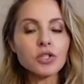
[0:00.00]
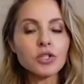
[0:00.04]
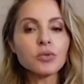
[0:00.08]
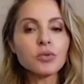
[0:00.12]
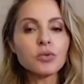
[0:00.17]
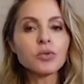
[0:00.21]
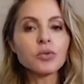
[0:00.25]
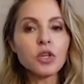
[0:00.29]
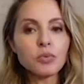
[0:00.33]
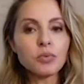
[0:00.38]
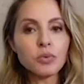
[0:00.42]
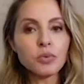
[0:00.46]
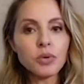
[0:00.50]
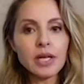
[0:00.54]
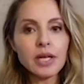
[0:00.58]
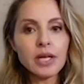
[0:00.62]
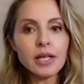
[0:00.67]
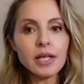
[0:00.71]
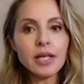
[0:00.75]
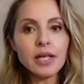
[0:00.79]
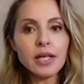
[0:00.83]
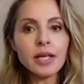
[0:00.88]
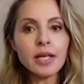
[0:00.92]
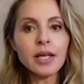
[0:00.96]
So you're
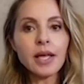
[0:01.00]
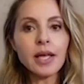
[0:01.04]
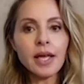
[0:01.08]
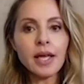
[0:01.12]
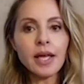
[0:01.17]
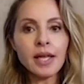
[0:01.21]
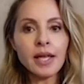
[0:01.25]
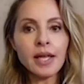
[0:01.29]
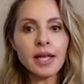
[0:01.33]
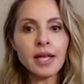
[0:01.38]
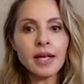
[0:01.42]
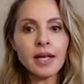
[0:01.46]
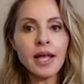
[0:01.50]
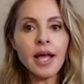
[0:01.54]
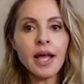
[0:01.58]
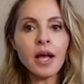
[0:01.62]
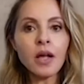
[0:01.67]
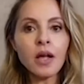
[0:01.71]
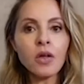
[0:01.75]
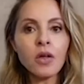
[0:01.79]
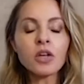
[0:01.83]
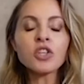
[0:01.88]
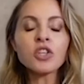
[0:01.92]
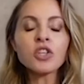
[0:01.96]
breathing.
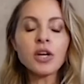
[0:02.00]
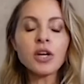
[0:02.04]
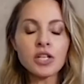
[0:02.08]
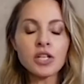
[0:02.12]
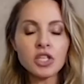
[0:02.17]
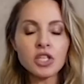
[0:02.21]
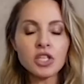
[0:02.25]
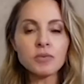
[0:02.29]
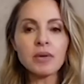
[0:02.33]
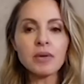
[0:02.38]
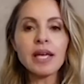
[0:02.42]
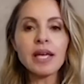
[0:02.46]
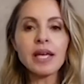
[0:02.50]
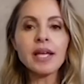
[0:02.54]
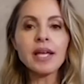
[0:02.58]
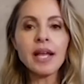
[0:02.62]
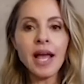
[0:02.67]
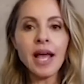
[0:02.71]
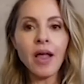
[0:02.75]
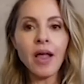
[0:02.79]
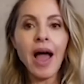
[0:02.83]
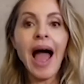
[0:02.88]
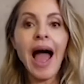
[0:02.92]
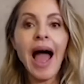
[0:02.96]
Inhale
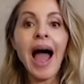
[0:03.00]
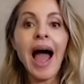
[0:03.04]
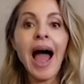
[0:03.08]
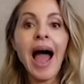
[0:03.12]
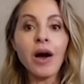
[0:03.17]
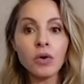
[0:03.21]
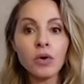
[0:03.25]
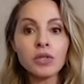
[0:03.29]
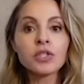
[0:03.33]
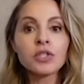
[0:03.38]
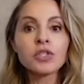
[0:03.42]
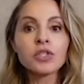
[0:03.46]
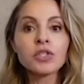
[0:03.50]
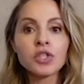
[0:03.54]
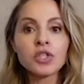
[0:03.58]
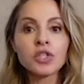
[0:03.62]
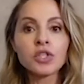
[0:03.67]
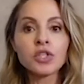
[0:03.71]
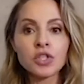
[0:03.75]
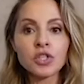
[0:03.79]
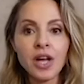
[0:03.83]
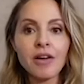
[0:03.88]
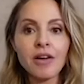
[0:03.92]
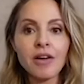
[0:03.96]
out. So
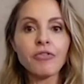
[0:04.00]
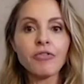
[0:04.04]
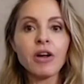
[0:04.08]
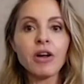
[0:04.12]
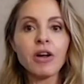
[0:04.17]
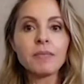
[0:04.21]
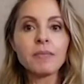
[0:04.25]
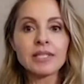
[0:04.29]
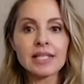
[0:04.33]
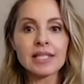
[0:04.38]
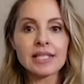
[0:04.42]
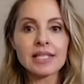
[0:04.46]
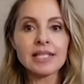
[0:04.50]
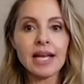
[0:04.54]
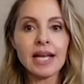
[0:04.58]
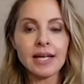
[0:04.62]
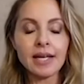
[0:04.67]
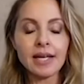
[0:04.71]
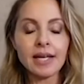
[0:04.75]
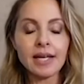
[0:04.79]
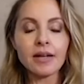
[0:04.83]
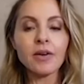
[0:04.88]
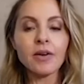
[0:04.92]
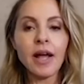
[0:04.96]
your diaphragm is
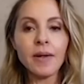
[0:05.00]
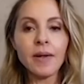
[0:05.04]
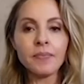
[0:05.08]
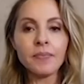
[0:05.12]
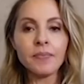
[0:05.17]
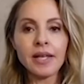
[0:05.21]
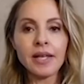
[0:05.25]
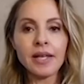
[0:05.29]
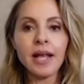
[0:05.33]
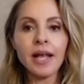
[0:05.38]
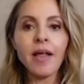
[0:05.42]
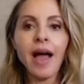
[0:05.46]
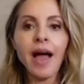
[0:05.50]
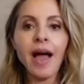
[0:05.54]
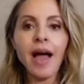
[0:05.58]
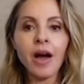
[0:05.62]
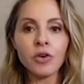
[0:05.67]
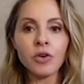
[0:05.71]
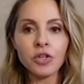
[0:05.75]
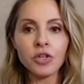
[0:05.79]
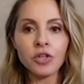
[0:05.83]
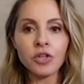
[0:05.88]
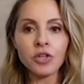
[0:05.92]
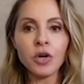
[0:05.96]
extending. Okay. Inhale
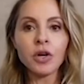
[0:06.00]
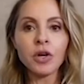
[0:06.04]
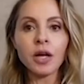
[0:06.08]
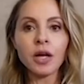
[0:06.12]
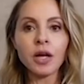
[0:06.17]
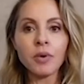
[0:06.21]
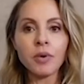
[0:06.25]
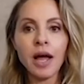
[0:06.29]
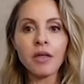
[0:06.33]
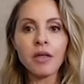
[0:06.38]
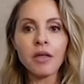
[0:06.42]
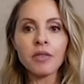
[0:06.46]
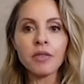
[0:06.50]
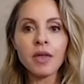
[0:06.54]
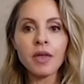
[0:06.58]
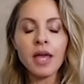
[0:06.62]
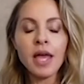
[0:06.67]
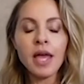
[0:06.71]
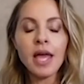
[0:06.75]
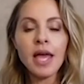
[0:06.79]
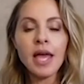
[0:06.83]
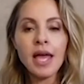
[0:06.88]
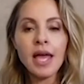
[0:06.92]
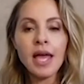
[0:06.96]
out, yogic breath.
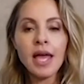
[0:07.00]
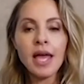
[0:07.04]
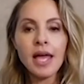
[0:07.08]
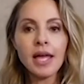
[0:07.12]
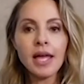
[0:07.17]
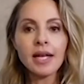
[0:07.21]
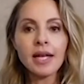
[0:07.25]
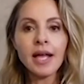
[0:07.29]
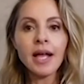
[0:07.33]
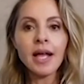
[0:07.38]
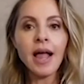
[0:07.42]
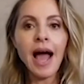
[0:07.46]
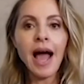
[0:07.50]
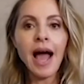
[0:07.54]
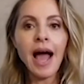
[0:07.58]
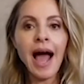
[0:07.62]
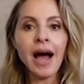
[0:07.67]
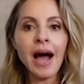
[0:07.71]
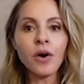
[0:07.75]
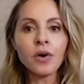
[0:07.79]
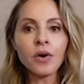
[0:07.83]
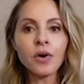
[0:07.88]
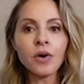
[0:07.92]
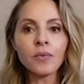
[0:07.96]
Inhale
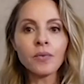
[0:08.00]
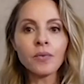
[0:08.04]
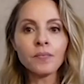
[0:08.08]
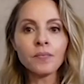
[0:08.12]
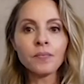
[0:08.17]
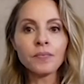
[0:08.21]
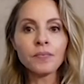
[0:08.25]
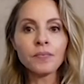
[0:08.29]
out.